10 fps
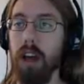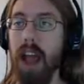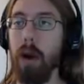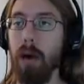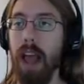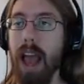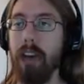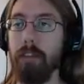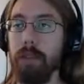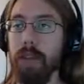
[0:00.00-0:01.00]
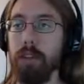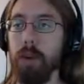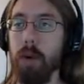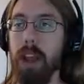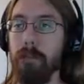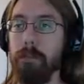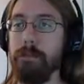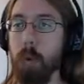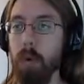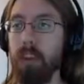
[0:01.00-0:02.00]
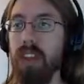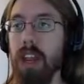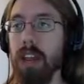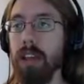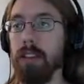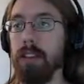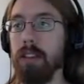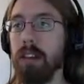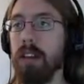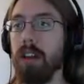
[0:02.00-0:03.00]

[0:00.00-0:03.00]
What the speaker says: an hour and a half playthrough in 4 sittings,